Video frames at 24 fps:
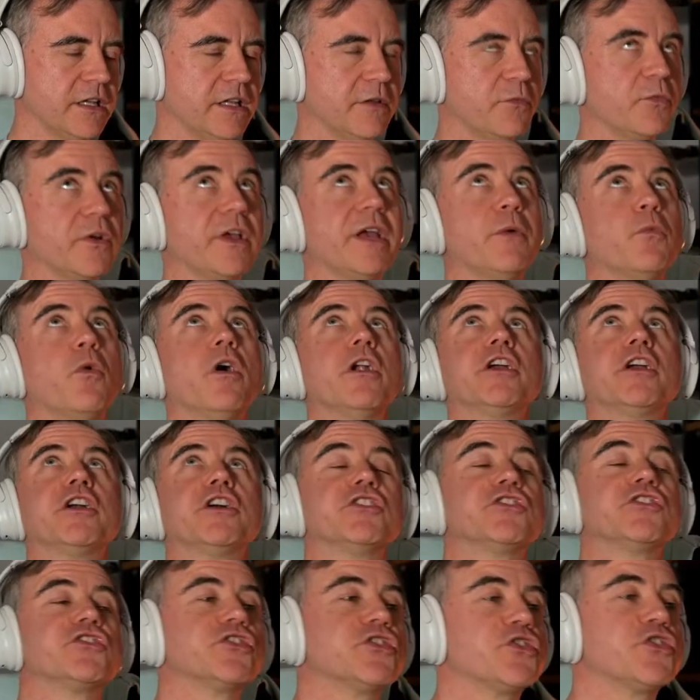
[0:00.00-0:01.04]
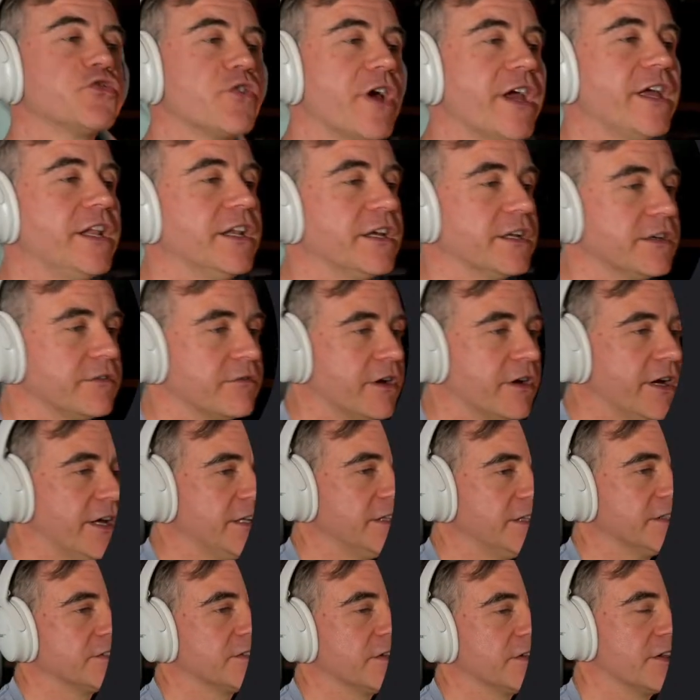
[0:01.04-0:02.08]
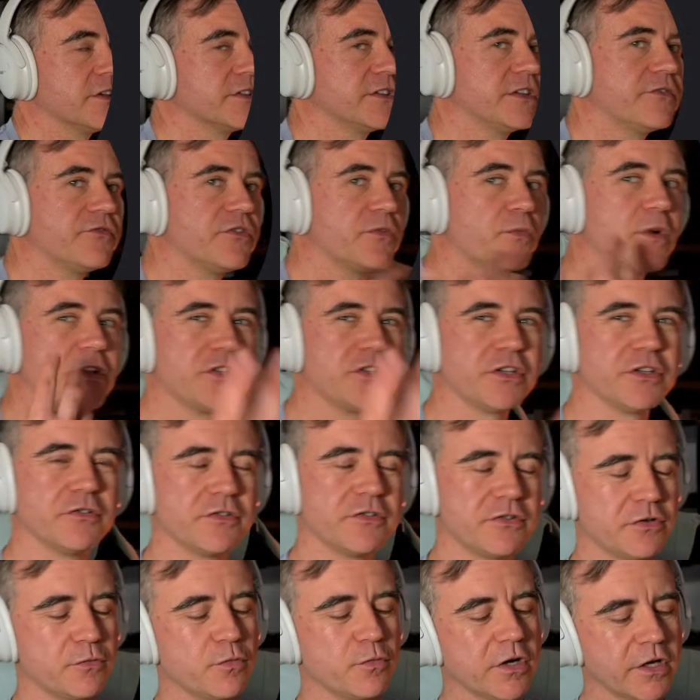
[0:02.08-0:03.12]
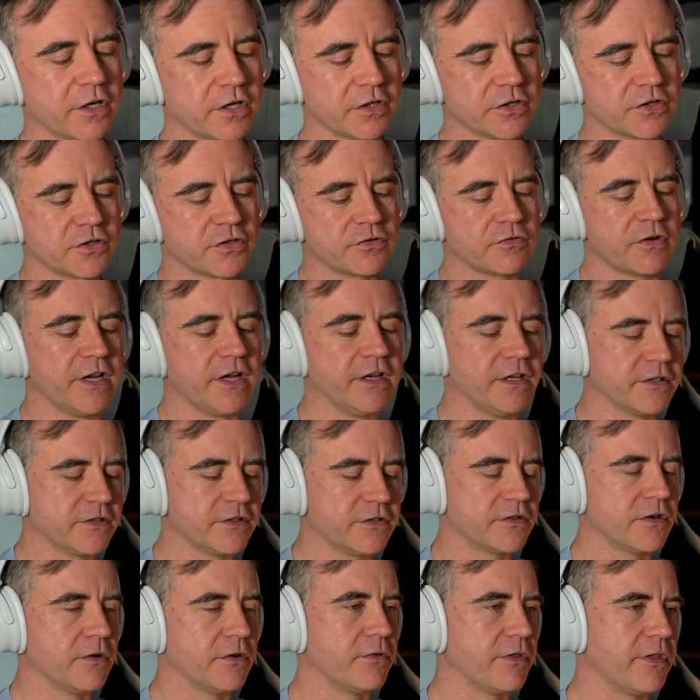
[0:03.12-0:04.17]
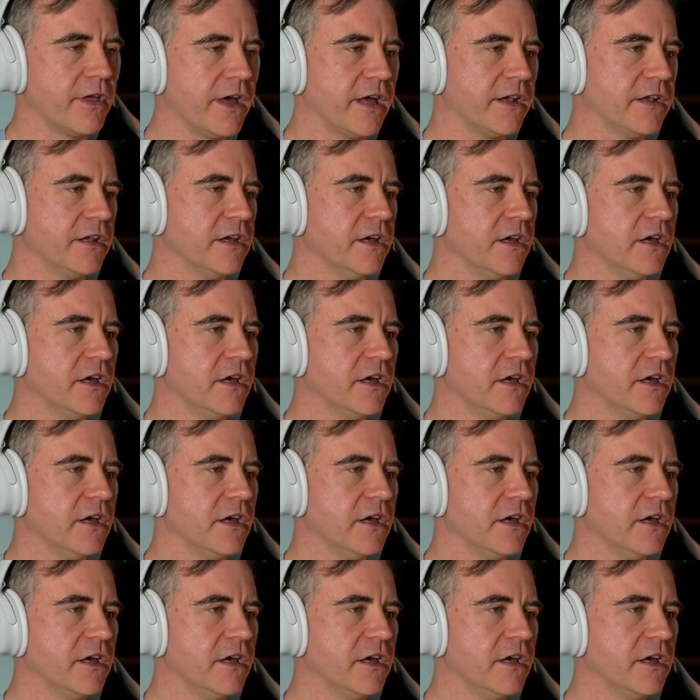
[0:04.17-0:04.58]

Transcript: We want to constrain it, right? So there's different ways you can do this. You want to constrain it so that